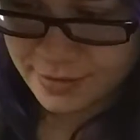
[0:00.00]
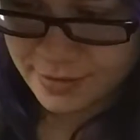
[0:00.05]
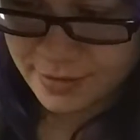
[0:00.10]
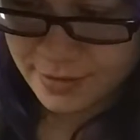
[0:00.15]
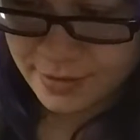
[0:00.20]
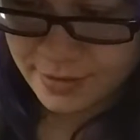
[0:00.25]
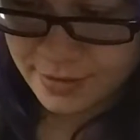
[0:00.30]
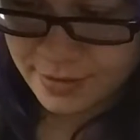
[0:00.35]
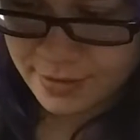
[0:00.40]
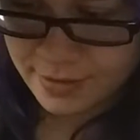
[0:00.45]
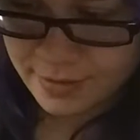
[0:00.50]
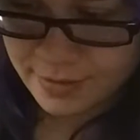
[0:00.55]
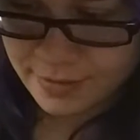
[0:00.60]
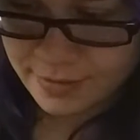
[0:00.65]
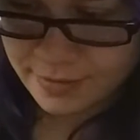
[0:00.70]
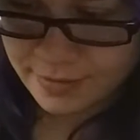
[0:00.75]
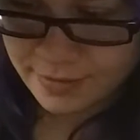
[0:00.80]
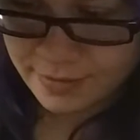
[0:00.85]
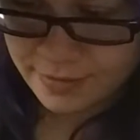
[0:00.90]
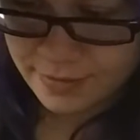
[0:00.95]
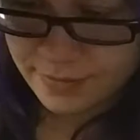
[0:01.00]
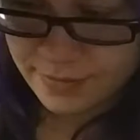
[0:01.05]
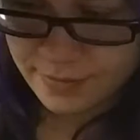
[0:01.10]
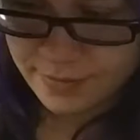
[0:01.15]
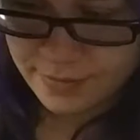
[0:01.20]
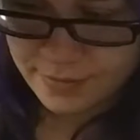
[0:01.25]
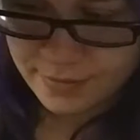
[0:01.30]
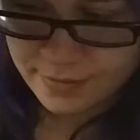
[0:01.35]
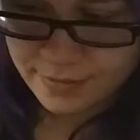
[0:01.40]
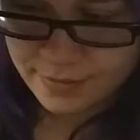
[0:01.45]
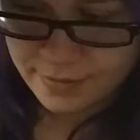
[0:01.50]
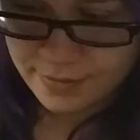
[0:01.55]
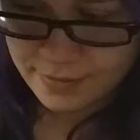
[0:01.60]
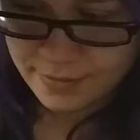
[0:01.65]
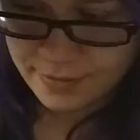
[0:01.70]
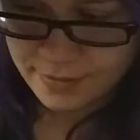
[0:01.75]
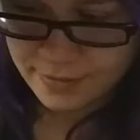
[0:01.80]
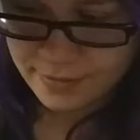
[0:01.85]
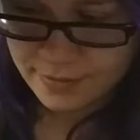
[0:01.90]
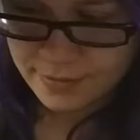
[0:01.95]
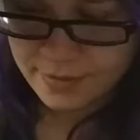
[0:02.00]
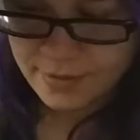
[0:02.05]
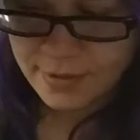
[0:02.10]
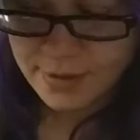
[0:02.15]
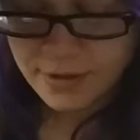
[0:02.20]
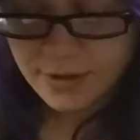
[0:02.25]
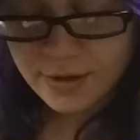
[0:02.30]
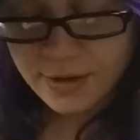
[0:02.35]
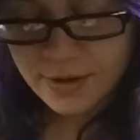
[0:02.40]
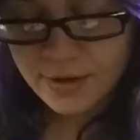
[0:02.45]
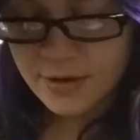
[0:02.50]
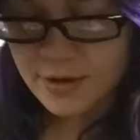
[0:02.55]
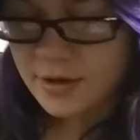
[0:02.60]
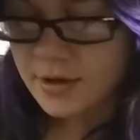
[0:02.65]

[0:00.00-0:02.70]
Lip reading: [no speech]